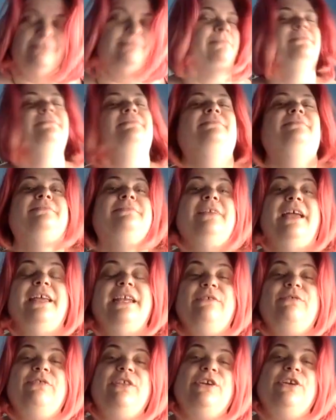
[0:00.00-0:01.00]
And if
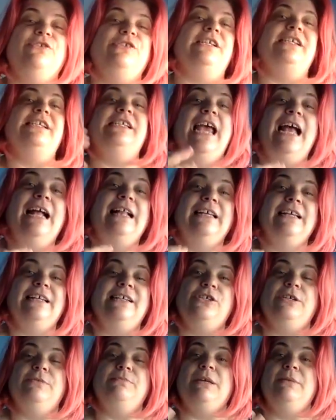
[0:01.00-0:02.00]
there's a challenge to
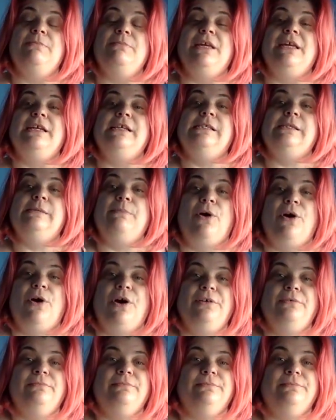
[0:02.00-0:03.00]
me being
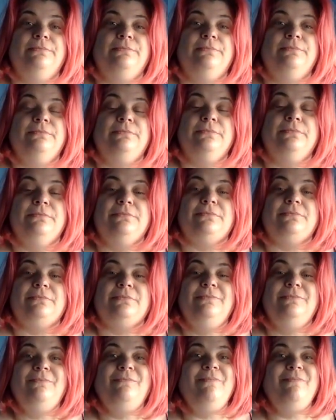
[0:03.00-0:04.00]
smart,
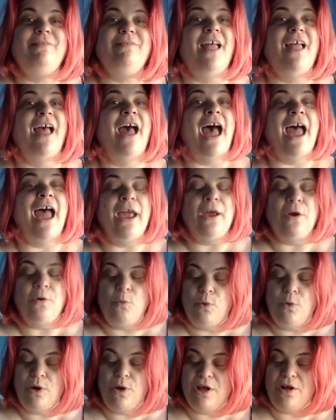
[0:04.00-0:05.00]
I
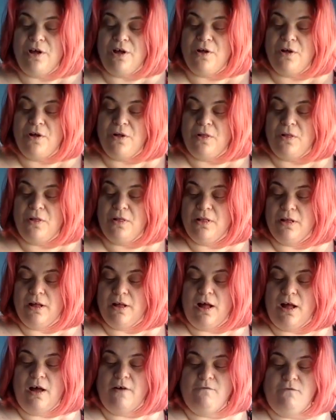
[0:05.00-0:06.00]
will
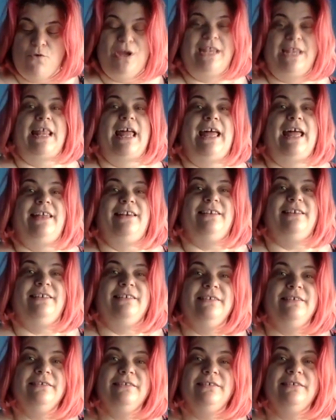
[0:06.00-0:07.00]
avoid that
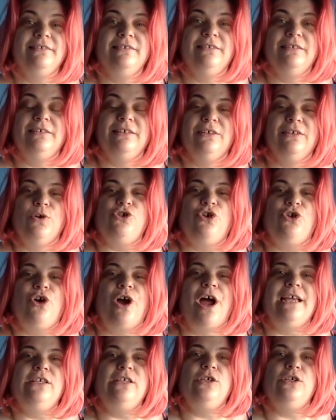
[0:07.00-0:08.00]
or try to
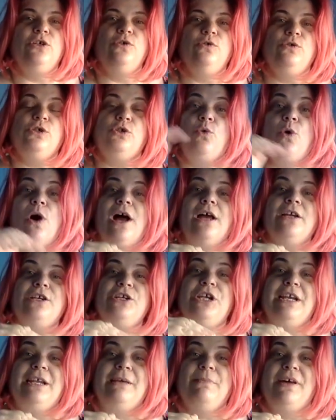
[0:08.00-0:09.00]
squash
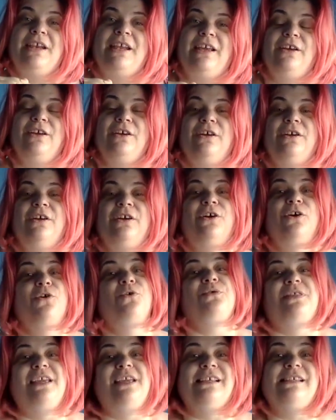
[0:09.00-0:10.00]
anybody who
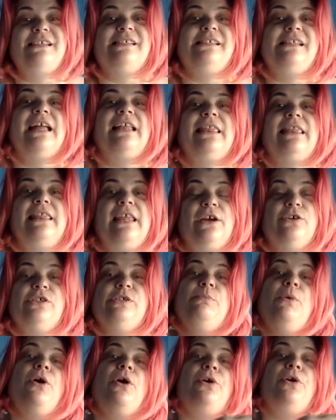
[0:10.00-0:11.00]
thinks that they're
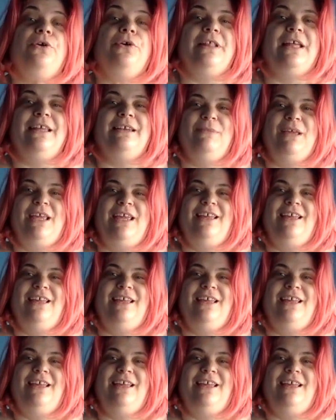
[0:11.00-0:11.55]
smarter than me.